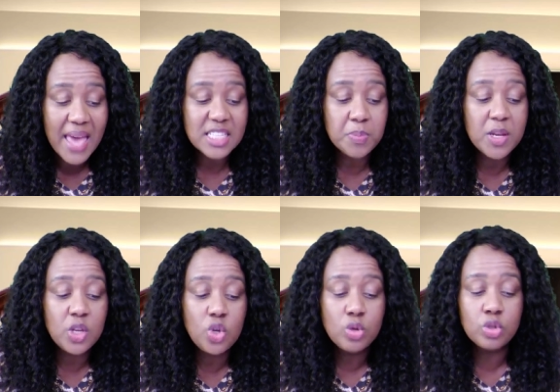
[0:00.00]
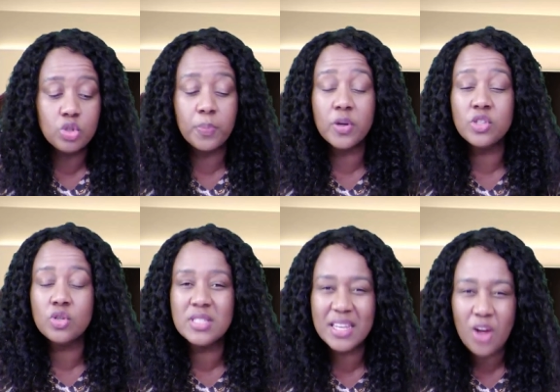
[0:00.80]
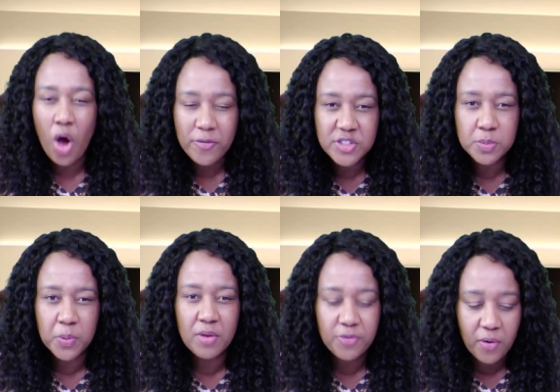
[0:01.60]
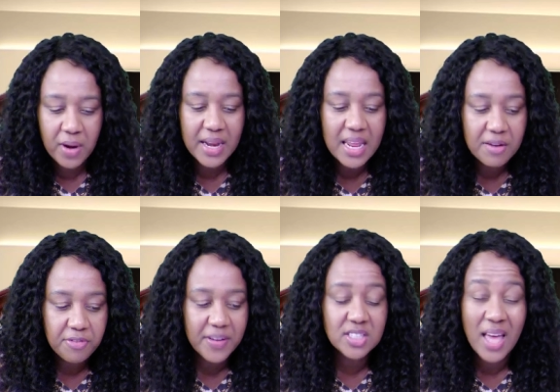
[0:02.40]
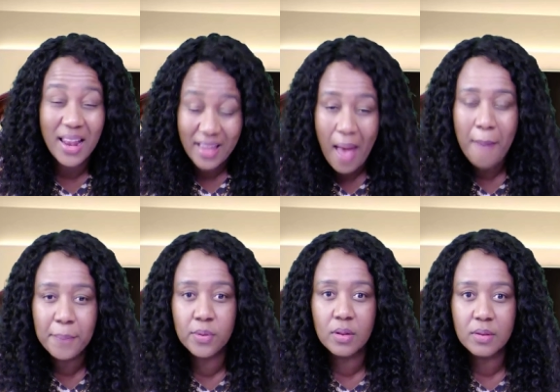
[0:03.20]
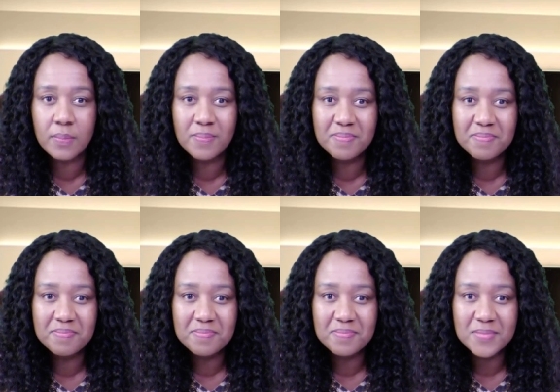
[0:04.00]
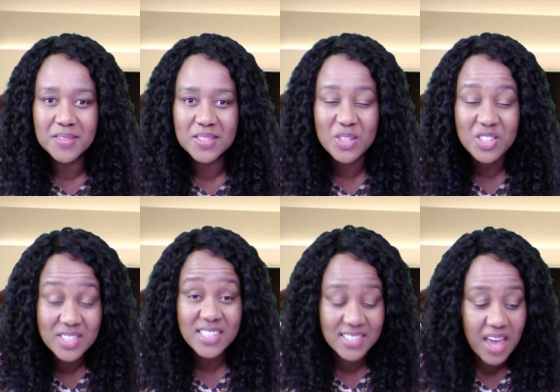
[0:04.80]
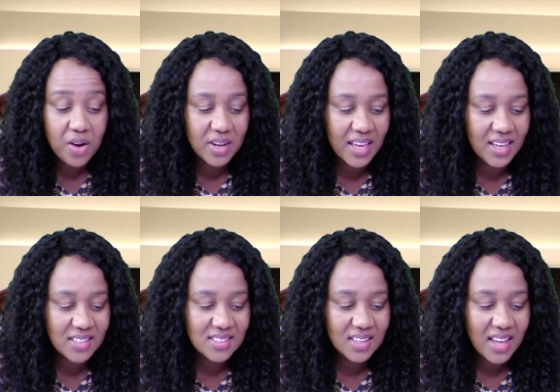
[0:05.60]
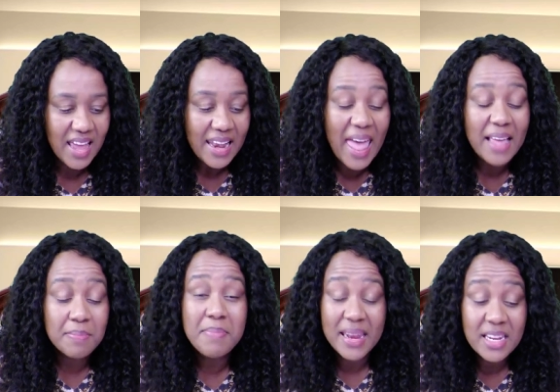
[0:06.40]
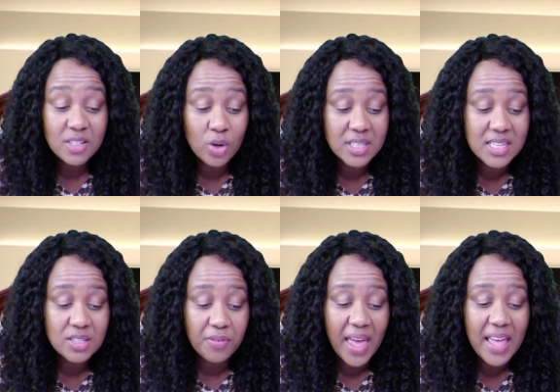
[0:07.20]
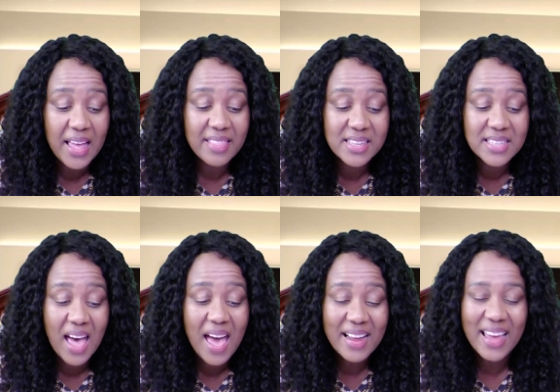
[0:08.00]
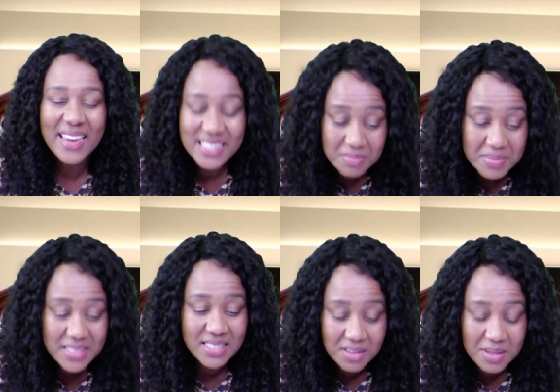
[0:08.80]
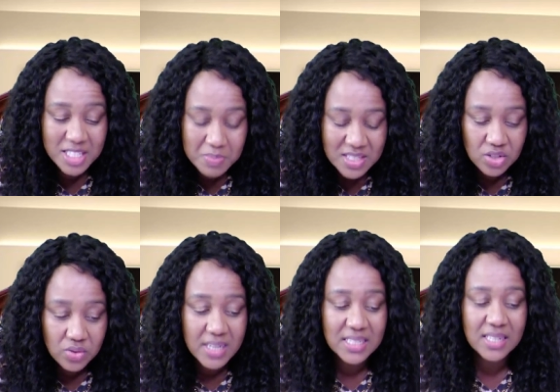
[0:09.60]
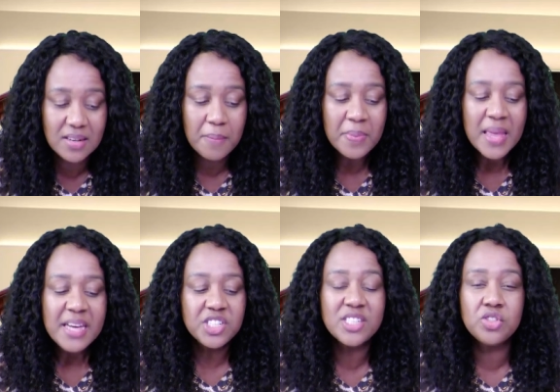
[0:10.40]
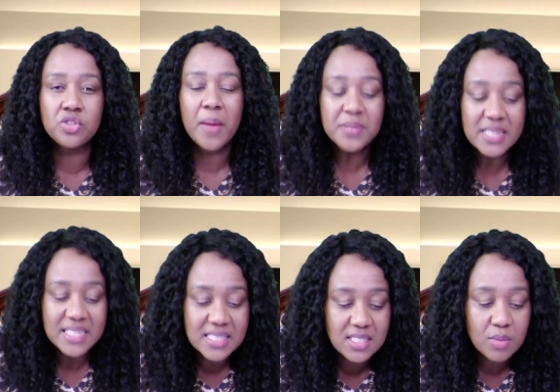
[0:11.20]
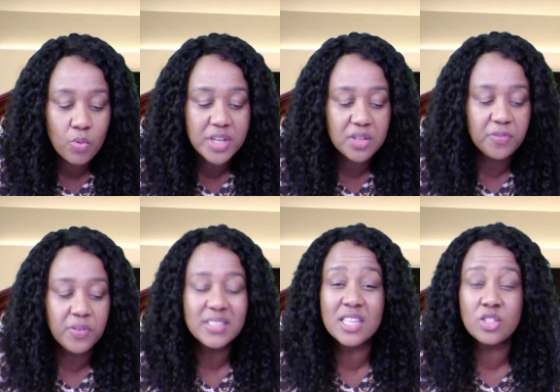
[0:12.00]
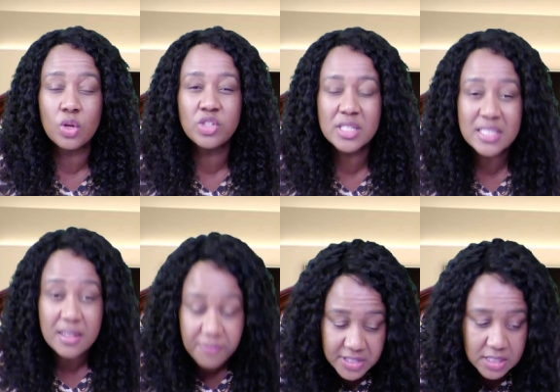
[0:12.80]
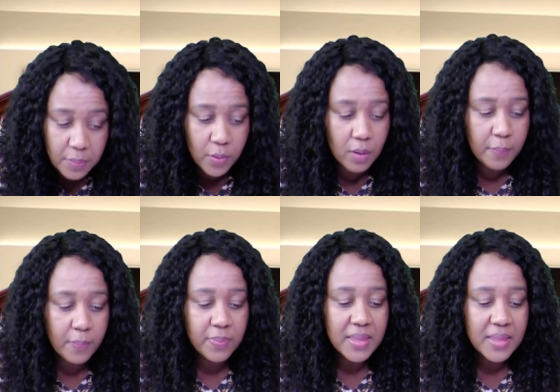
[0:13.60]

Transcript: has been used to produce an offspring for an infertile couple. So she's a surrogate. Like many daughters of Hagar, this Hagar is, mis- is mistreated. She's trapped in a system where she feels as though she's invisible.